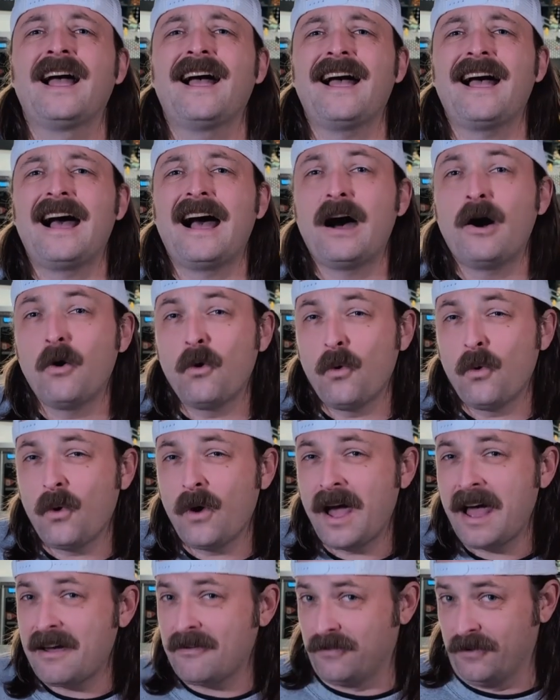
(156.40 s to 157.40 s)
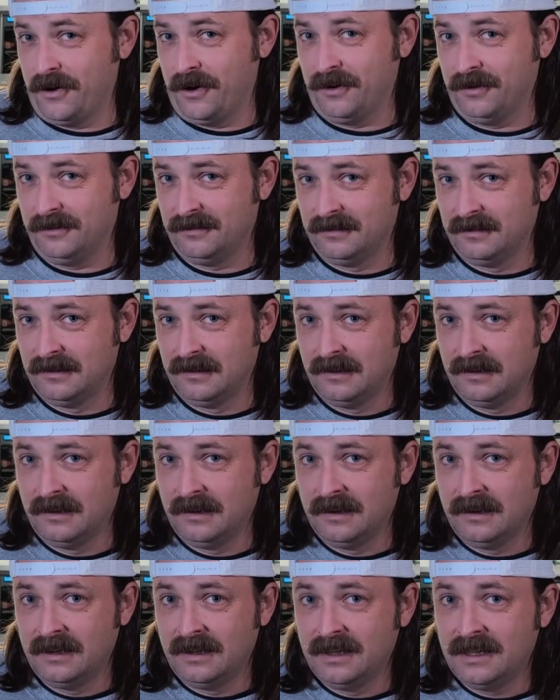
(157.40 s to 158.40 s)
However,
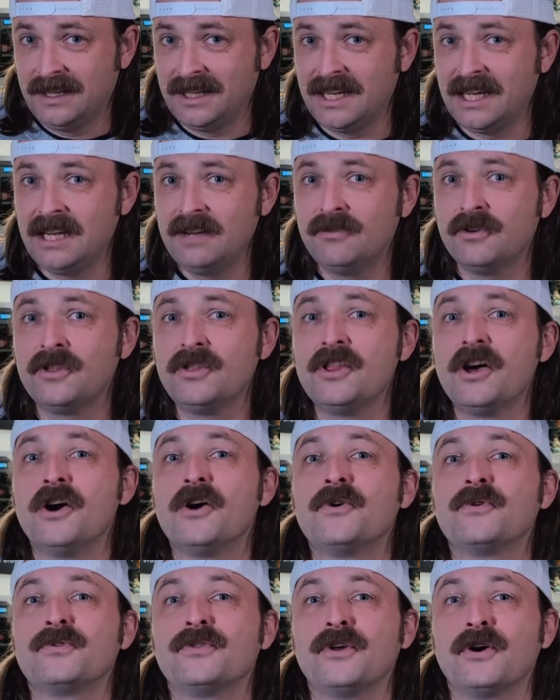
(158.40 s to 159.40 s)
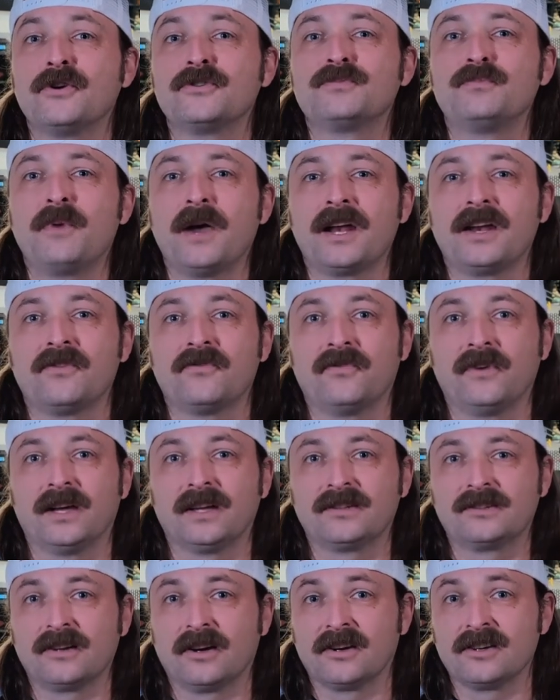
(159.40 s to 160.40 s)
even though those
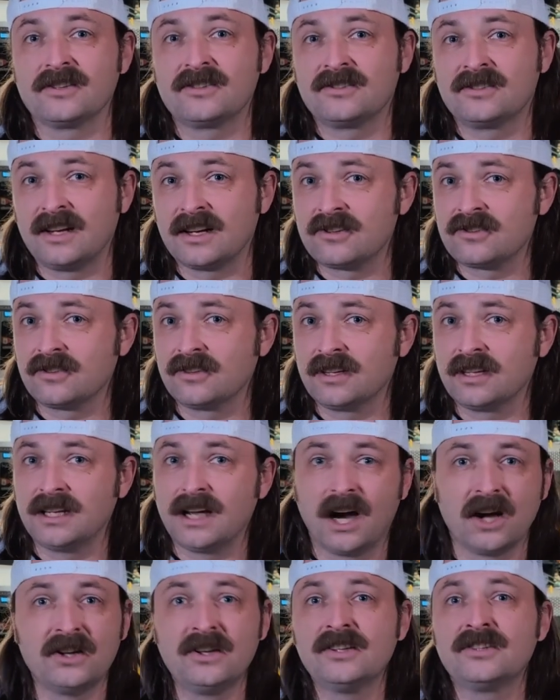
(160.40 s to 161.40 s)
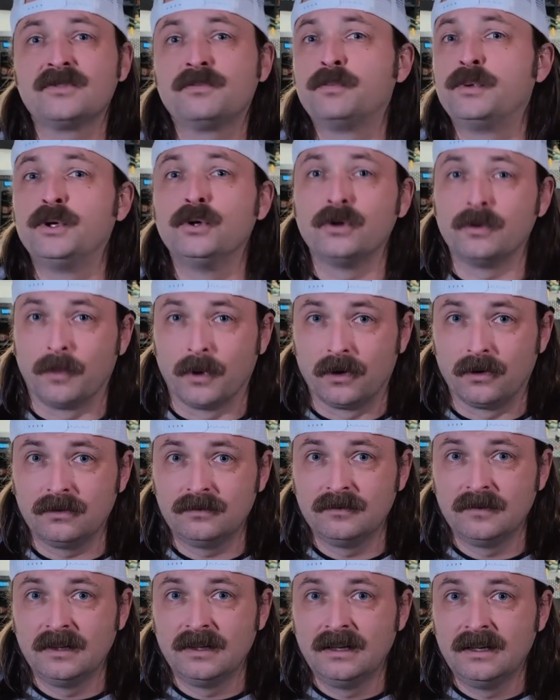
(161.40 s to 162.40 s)
benefits are essentially
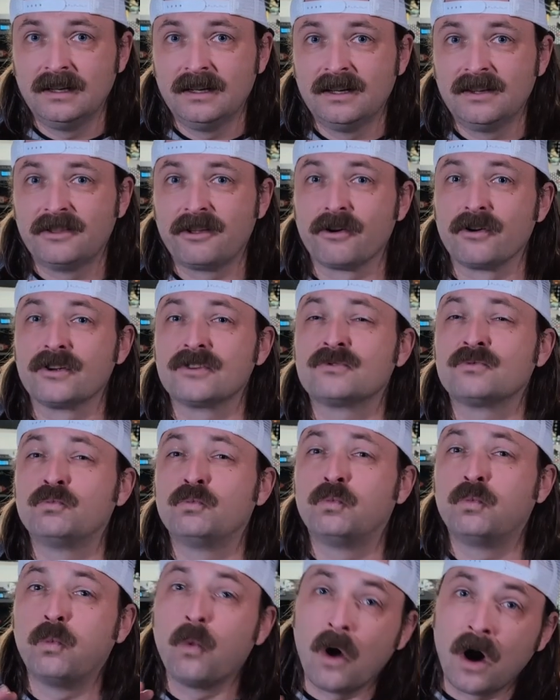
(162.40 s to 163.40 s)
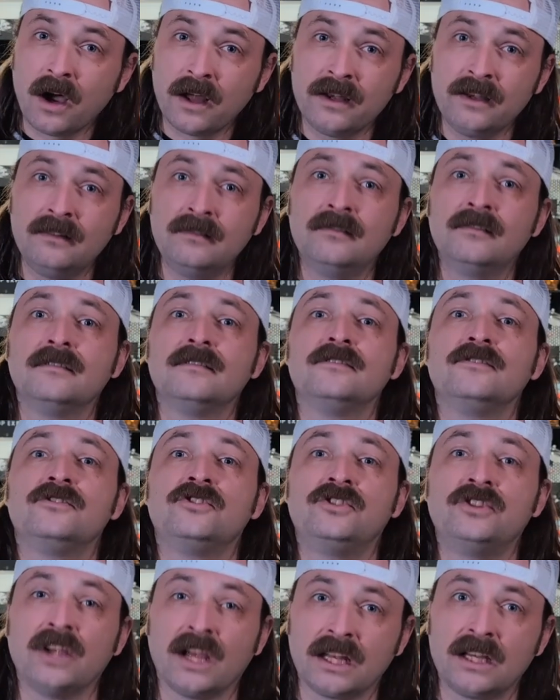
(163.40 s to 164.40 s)
undisputable, there is one
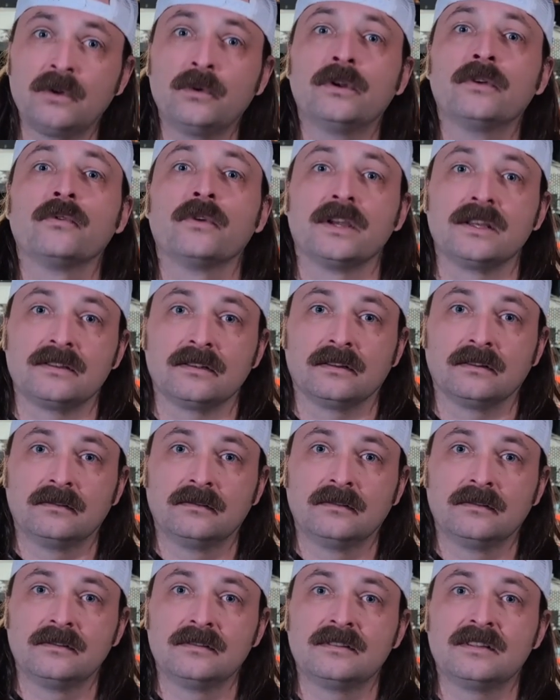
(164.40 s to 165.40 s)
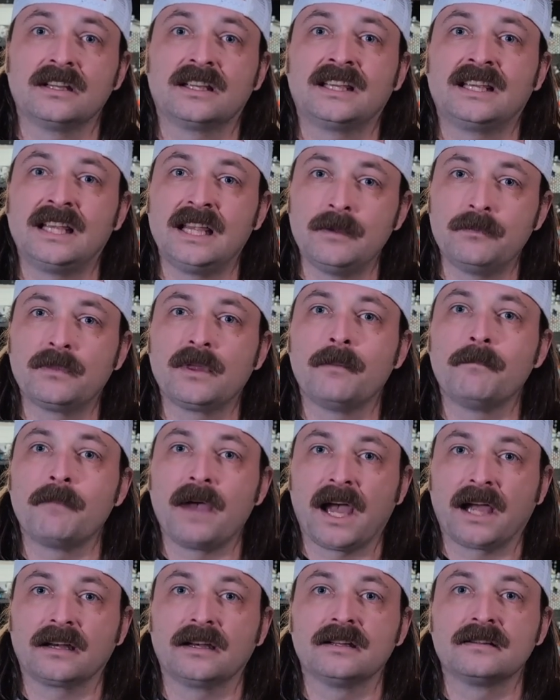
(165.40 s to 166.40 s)
genuine reason to keep the
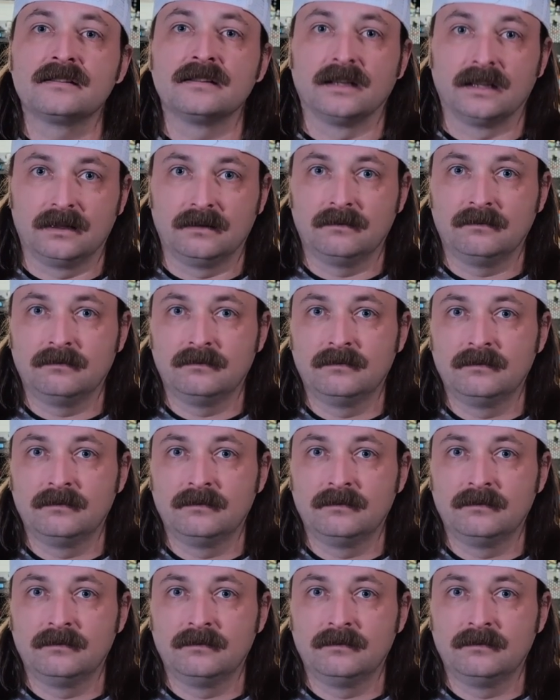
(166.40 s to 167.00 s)
magnets in.